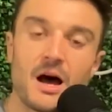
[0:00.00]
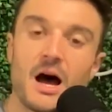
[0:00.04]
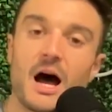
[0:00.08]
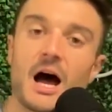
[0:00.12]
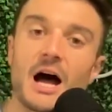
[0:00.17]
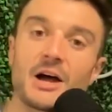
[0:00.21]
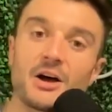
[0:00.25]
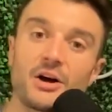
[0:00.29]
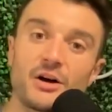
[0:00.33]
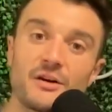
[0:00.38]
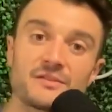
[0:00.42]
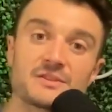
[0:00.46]

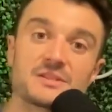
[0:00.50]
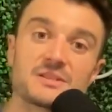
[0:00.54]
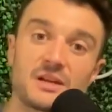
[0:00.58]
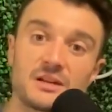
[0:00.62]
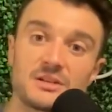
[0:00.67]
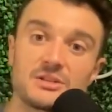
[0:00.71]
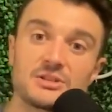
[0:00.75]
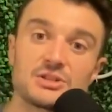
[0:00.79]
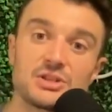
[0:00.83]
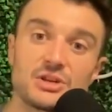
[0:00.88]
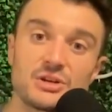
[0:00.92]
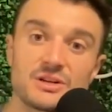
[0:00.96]
I all of a
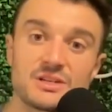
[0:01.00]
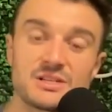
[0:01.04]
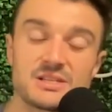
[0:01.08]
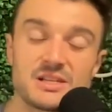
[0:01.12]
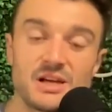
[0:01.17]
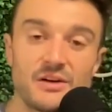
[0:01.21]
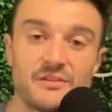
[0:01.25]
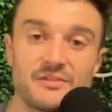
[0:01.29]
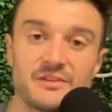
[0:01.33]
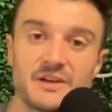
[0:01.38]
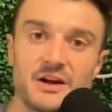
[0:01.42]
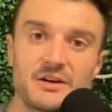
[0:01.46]
sudden took
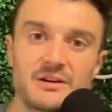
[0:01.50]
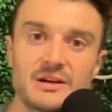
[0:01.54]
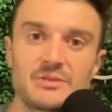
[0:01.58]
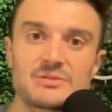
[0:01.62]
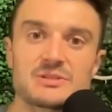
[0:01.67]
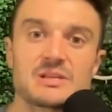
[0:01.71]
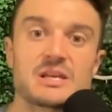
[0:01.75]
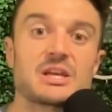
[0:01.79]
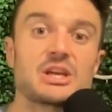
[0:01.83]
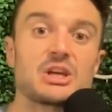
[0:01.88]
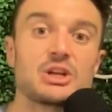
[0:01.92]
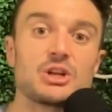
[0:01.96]
self-care and I
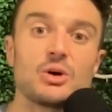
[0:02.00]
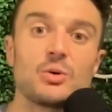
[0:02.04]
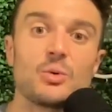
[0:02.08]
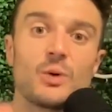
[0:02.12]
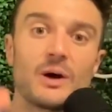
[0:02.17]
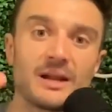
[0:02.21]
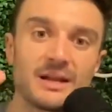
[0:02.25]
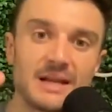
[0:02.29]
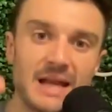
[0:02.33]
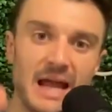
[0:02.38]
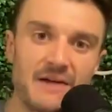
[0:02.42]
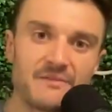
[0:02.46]
was like, you know
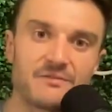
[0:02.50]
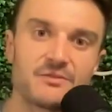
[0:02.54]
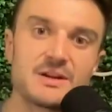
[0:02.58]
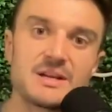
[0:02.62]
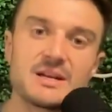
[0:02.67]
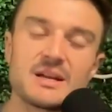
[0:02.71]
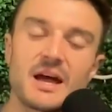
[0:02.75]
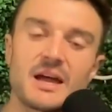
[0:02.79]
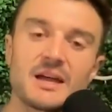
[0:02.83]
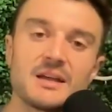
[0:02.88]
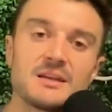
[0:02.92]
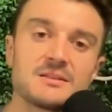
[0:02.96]
what? Every
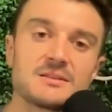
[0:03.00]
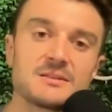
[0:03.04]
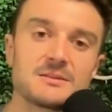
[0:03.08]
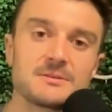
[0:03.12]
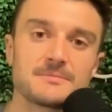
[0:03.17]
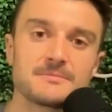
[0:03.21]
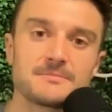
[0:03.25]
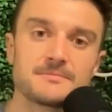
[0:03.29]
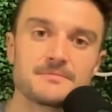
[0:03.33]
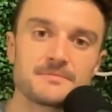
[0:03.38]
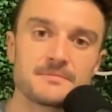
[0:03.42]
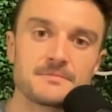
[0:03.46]
night,
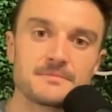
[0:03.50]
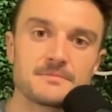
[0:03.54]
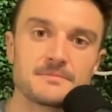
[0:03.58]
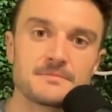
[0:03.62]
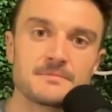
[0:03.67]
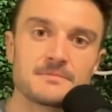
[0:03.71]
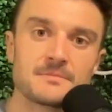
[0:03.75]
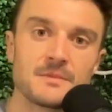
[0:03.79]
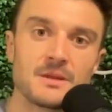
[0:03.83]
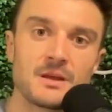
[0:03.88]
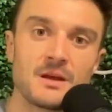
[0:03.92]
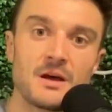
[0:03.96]

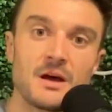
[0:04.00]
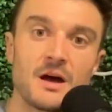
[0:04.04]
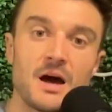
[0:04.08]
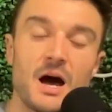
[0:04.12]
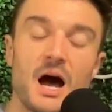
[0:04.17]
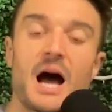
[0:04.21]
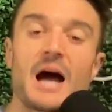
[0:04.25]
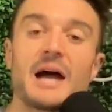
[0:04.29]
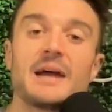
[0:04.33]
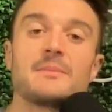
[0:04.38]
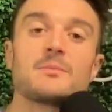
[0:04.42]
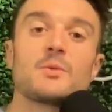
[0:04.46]

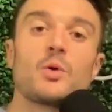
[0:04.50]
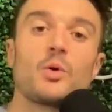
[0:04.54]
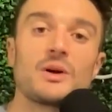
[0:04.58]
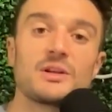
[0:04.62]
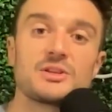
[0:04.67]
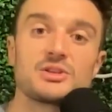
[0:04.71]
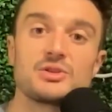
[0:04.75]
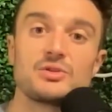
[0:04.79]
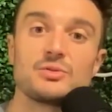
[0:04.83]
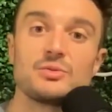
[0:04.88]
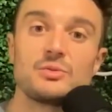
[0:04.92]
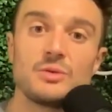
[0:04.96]
I am
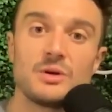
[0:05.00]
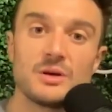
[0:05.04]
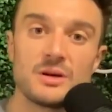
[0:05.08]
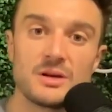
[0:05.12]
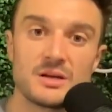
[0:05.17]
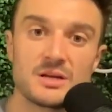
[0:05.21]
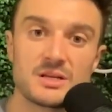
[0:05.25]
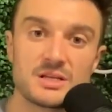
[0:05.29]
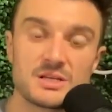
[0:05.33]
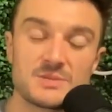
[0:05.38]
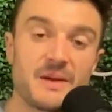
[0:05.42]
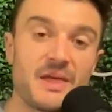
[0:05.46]
going to
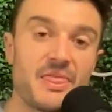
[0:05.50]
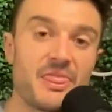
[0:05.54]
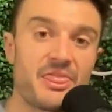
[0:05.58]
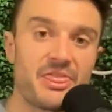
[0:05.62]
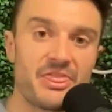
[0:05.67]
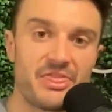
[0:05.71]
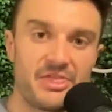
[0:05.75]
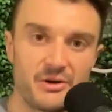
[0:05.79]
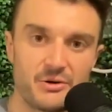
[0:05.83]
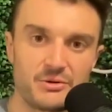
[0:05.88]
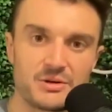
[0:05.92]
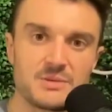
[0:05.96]
spend
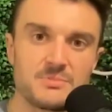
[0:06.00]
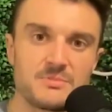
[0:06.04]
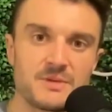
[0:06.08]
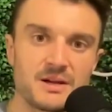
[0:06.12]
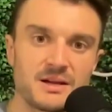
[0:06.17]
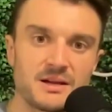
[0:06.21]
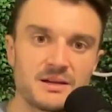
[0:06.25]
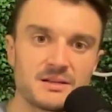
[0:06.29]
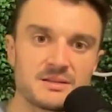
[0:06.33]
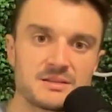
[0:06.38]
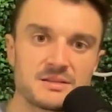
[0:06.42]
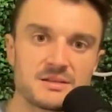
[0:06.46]
30
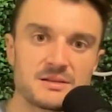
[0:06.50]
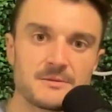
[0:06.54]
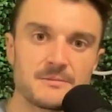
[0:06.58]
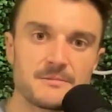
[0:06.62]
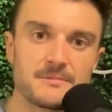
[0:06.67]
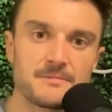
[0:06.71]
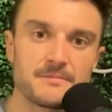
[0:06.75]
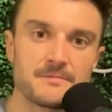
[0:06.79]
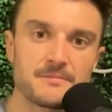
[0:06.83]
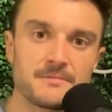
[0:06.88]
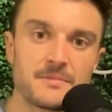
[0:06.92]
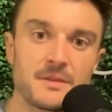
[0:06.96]
minutes
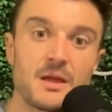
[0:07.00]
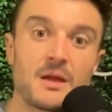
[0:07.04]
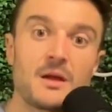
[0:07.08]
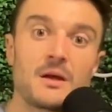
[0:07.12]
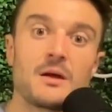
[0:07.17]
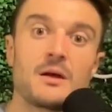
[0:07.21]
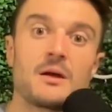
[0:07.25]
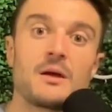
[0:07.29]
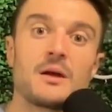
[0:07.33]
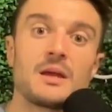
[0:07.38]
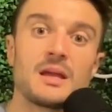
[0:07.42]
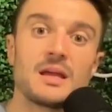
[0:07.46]

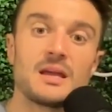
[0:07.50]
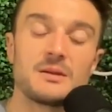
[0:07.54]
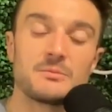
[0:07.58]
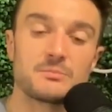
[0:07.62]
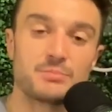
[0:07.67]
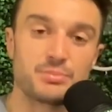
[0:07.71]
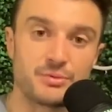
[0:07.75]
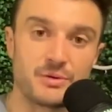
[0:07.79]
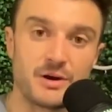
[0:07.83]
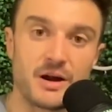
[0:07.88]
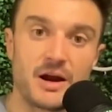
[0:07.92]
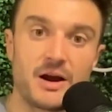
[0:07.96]
in
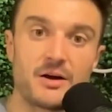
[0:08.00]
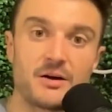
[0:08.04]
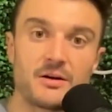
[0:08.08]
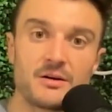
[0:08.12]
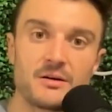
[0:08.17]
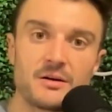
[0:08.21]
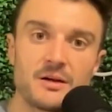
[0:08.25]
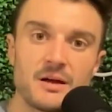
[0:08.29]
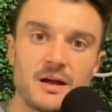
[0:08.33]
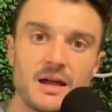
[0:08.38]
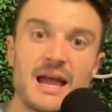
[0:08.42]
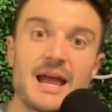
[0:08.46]

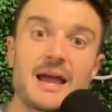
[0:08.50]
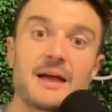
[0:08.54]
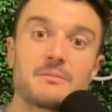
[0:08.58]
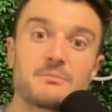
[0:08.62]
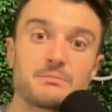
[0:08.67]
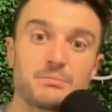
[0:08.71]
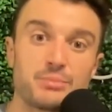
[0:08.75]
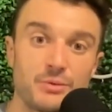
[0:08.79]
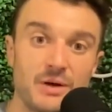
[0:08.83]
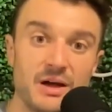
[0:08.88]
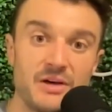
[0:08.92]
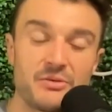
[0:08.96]
prayer
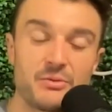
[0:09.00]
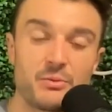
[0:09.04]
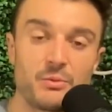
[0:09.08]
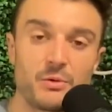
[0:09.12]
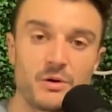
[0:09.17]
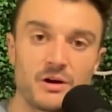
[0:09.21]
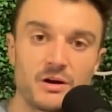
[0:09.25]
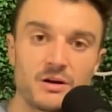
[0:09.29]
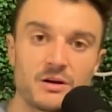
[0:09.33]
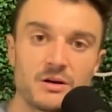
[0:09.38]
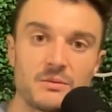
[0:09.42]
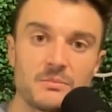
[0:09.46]
and breath
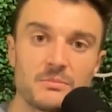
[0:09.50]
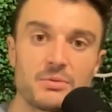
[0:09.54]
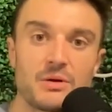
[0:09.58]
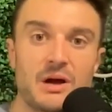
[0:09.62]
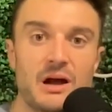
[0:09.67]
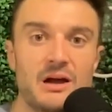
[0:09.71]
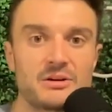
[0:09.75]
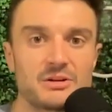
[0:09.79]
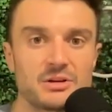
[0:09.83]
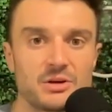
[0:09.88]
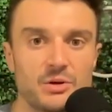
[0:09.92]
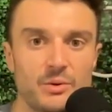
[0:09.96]
work
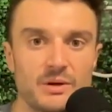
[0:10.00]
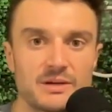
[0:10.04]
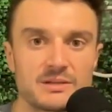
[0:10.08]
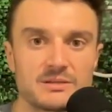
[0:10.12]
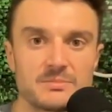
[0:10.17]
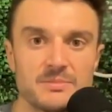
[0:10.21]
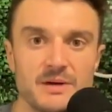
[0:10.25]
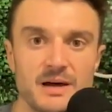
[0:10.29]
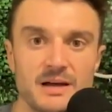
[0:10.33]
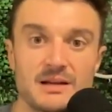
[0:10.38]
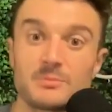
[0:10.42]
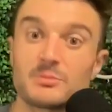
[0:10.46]
prior to going
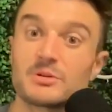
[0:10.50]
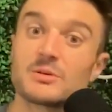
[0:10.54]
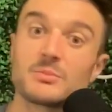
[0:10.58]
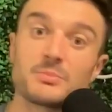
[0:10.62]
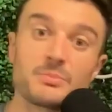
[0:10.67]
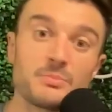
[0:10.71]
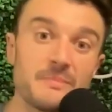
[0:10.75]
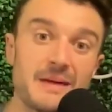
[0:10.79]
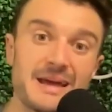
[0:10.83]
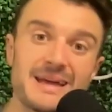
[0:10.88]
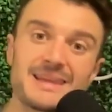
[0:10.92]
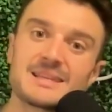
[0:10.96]
to bed. I'm going
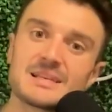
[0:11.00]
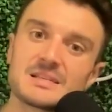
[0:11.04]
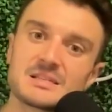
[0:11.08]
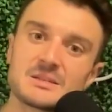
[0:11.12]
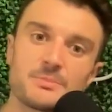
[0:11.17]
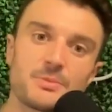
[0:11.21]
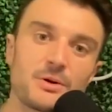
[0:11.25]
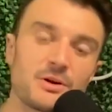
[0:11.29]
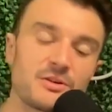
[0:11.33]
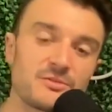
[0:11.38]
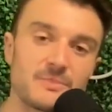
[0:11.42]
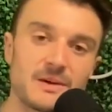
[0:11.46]
to make this a
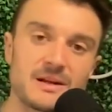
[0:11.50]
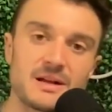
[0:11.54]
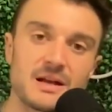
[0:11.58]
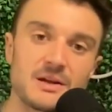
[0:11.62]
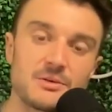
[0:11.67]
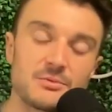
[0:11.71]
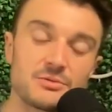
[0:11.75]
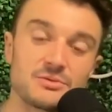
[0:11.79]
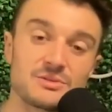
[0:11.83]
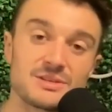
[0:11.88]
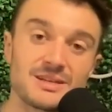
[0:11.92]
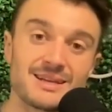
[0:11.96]
part of my
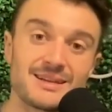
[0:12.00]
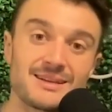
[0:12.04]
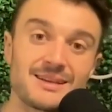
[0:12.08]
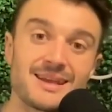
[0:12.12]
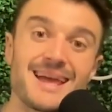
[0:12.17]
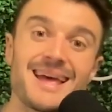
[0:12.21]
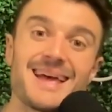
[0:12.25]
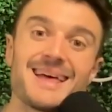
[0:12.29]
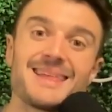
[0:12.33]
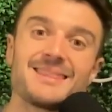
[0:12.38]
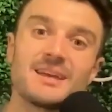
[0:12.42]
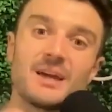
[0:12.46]
night routine.
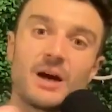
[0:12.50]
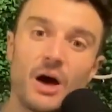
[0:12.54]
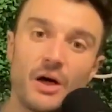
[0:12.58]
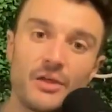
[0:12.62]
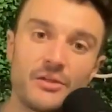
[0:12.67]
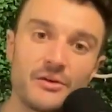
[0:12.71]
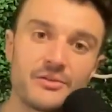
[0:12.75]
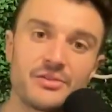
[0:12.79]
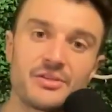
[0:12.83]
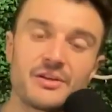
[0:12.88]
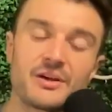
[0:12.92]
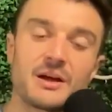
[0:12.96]
The
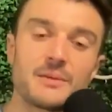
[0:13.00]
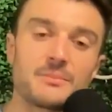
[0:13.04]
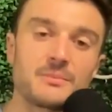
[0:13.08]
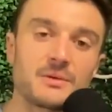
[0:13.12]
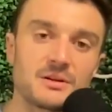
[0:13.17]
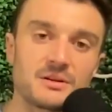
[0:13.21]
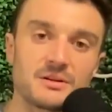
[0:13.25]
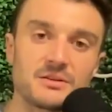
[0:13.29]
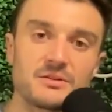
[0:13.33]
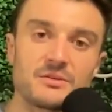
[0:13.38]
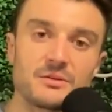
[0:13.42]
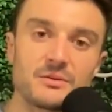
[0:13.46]
other thing I'm
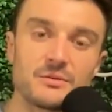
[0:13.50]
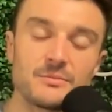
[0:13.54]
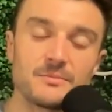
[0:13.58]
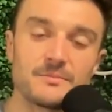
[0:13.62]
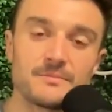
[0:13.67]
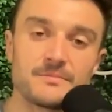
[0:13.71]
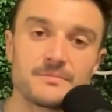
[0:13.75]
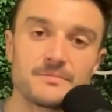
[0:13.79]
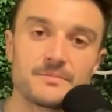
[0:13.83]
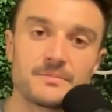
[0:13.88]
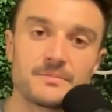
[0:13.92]
going to do